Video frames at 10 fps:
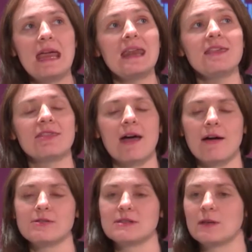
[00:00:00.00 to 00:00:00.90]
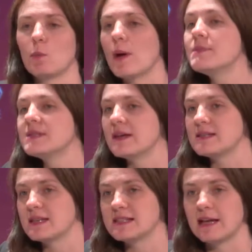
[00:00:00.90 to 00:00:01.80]
80,000
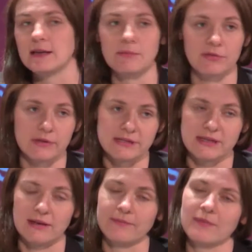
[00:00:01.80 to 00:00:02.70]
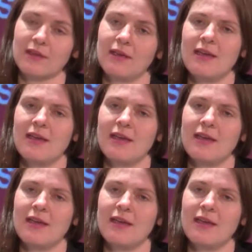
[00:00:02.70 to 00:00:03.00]
websites had signed up for this thing.